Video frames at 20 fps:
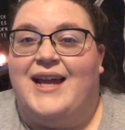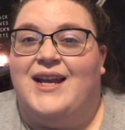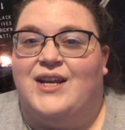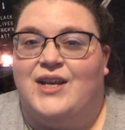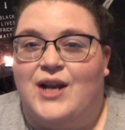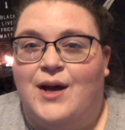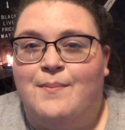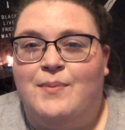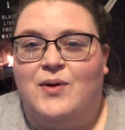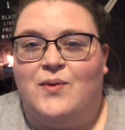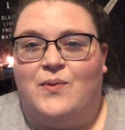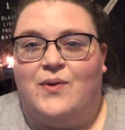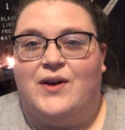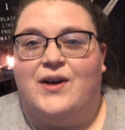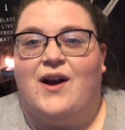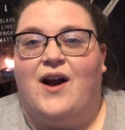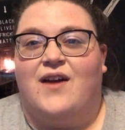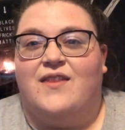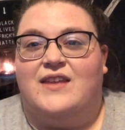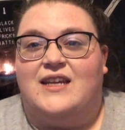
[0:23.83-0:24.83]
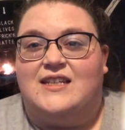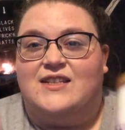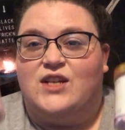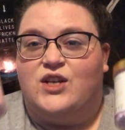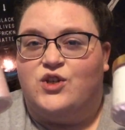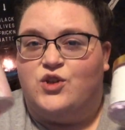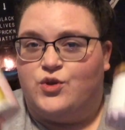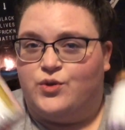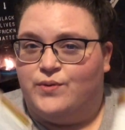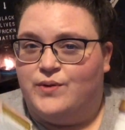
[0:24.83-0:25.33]
Number one are these
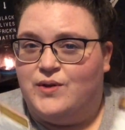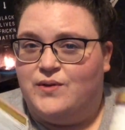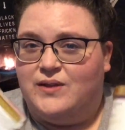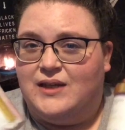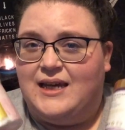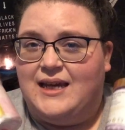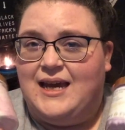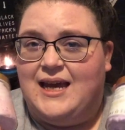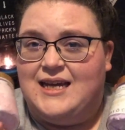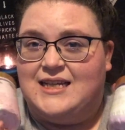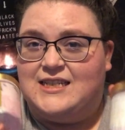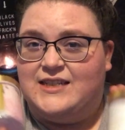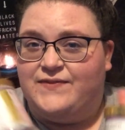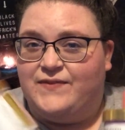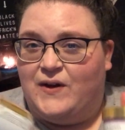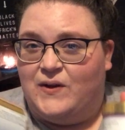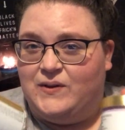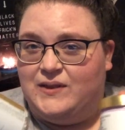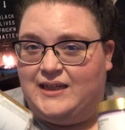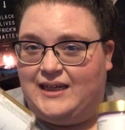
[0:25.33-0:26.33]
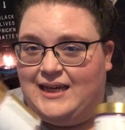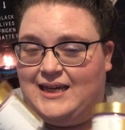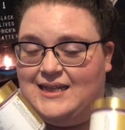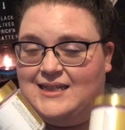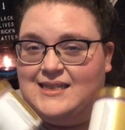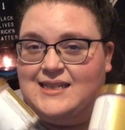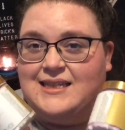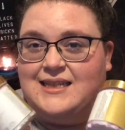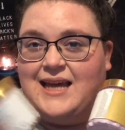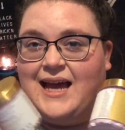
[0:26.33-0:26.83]
Truly
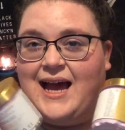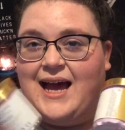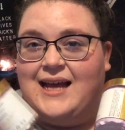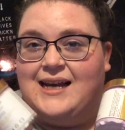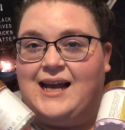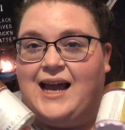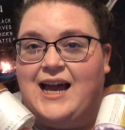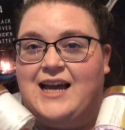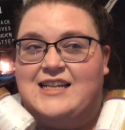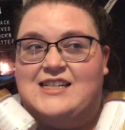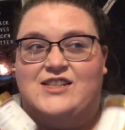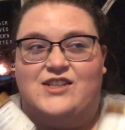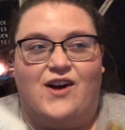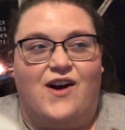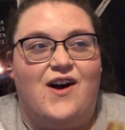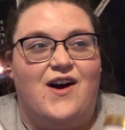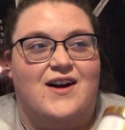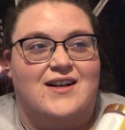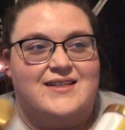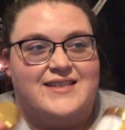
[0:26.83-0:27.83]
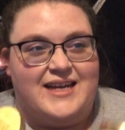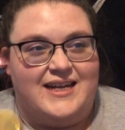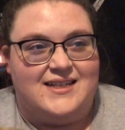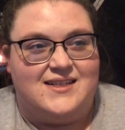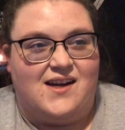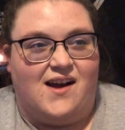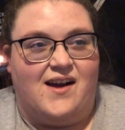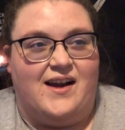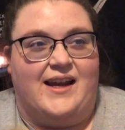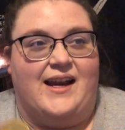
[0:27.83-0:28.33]
exfoliants that I saw on
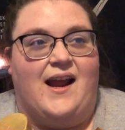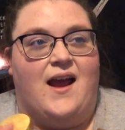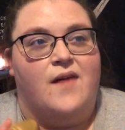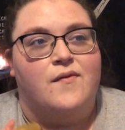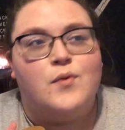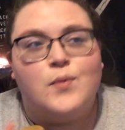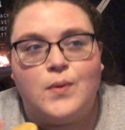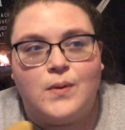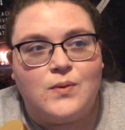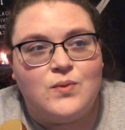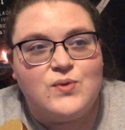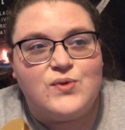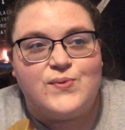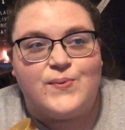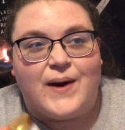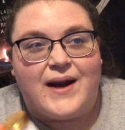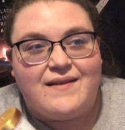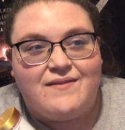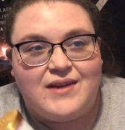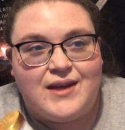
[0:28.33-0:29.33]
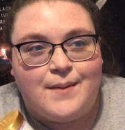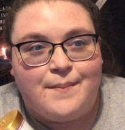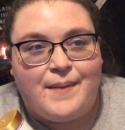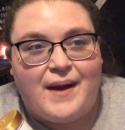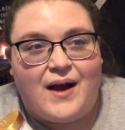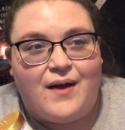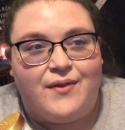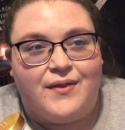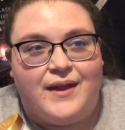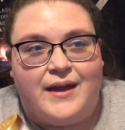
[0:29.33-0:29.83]
TikTok and everyone was raving
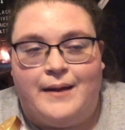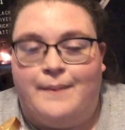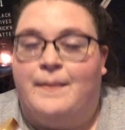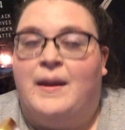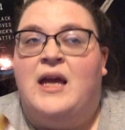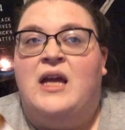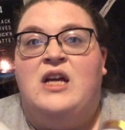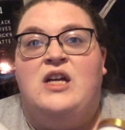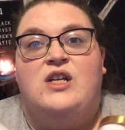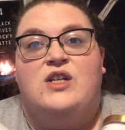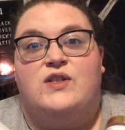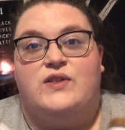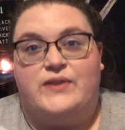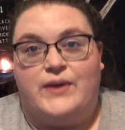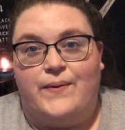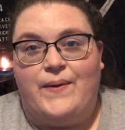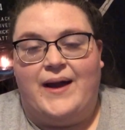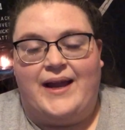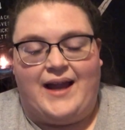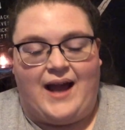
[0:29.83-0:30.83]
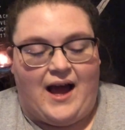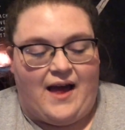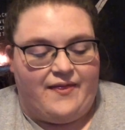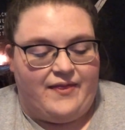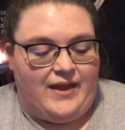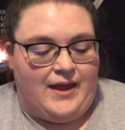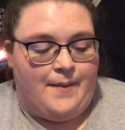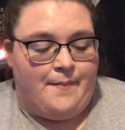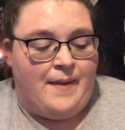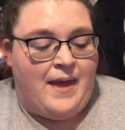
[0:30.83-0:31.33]
about them, so I got
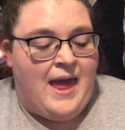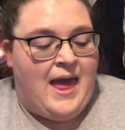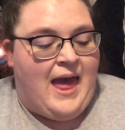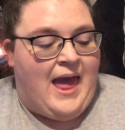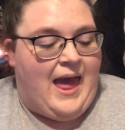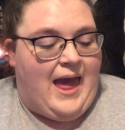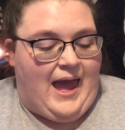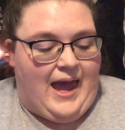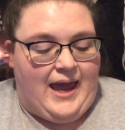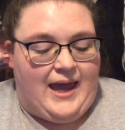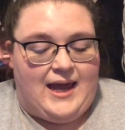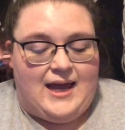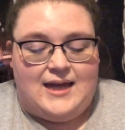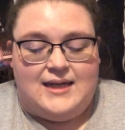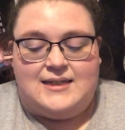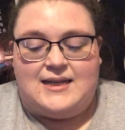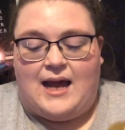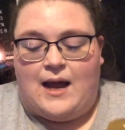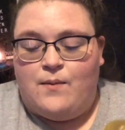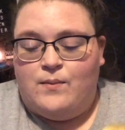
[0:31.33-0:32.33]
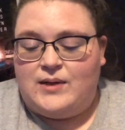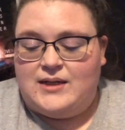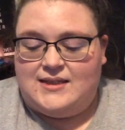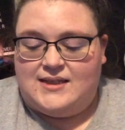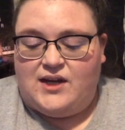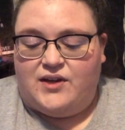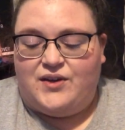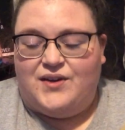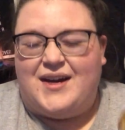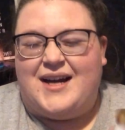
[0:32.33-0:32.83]
them. And I want to
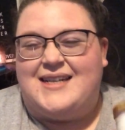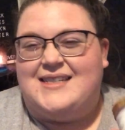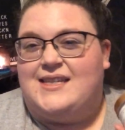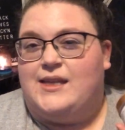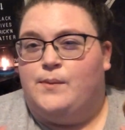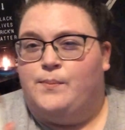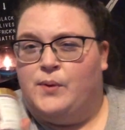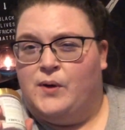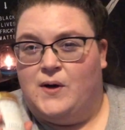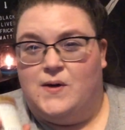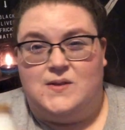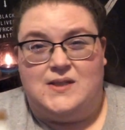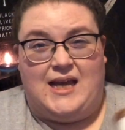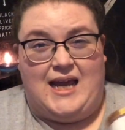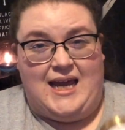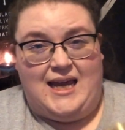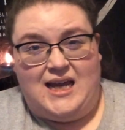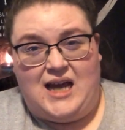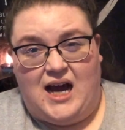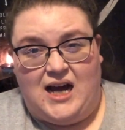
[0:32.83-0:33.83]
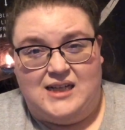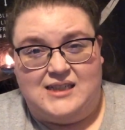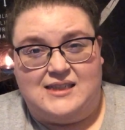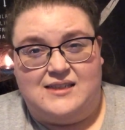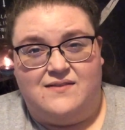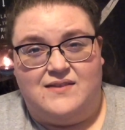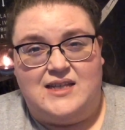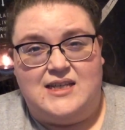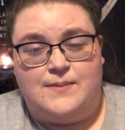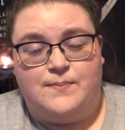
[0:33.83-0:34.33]
tell you guys the pros and cons
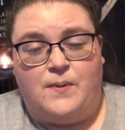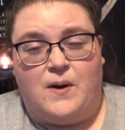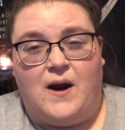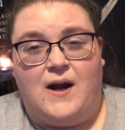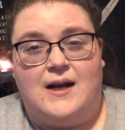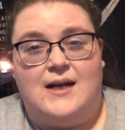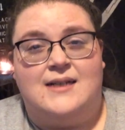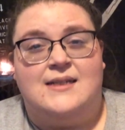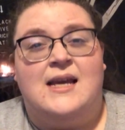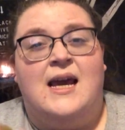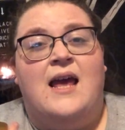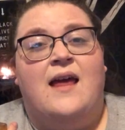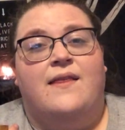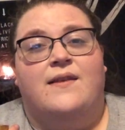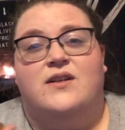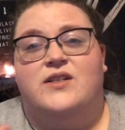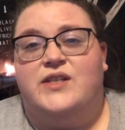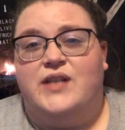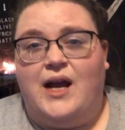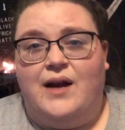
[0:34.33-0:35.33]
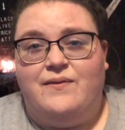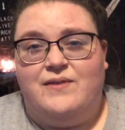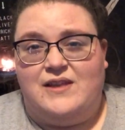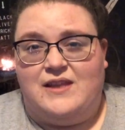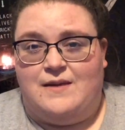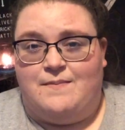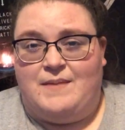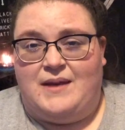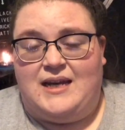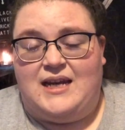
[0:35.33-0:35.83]
of this product. There's not
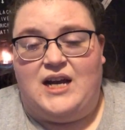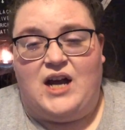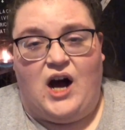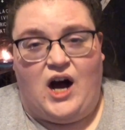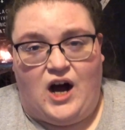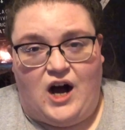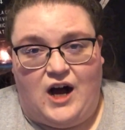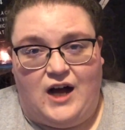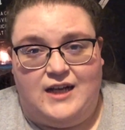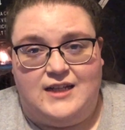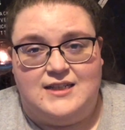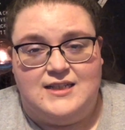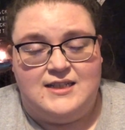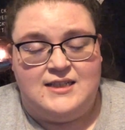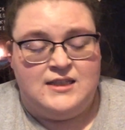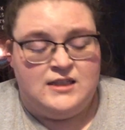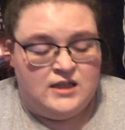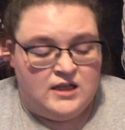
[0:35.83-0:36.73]
really many cons.